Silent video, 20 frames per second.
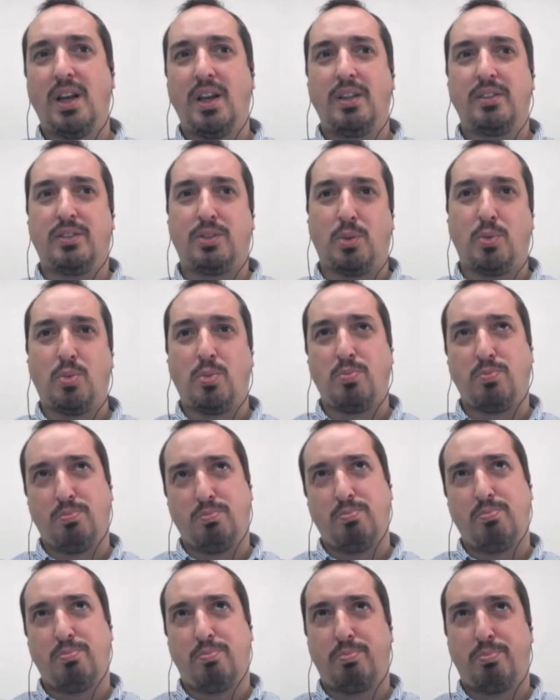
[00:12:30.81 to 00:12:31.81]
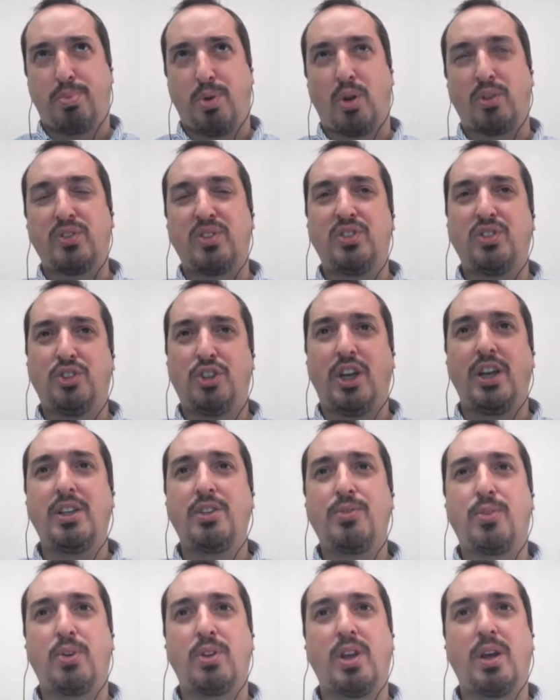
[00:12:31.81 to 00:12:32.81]
So process change
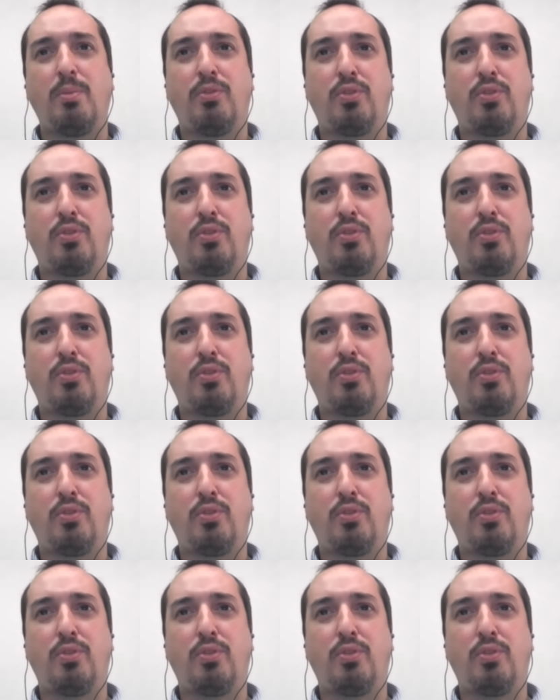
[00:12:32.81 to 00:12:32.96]
for them